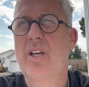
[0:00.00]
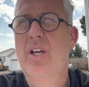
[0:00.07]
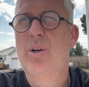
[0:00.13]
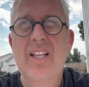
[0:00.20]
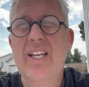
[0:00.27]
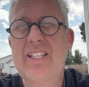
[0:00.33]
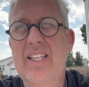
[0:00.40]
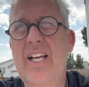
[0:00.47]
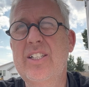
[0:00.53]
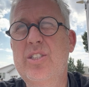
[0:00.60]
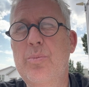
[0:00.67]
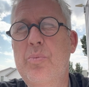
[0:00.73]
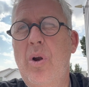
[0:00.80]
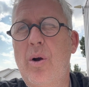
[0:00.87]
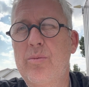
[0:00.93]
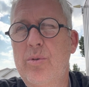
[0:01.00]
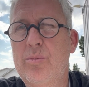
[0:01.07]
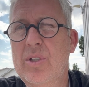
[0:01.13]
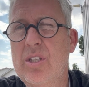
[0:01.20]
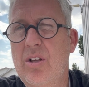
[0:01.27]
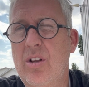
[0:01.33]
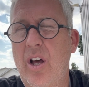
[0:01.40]
Like, that's the problem
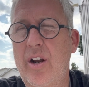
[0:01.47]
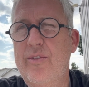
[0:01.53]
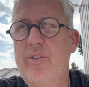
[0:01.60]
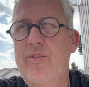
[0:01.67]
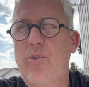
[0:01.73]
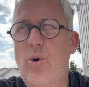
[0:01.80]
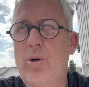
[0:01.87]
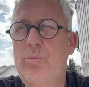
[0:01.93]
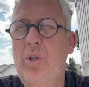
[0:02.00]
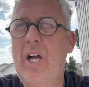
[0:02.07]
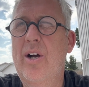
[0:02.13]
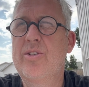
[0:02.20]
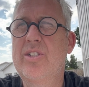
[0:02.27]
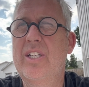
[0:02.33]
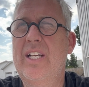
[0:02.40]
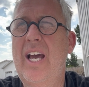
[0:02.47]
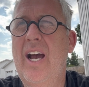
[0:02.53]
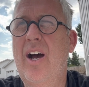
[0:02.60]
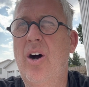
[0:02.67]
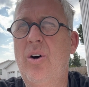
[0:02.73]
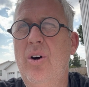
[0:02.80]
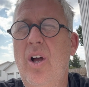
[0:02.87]
with a lot of affordable housing
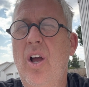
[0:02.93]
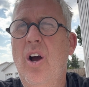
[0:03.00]
now.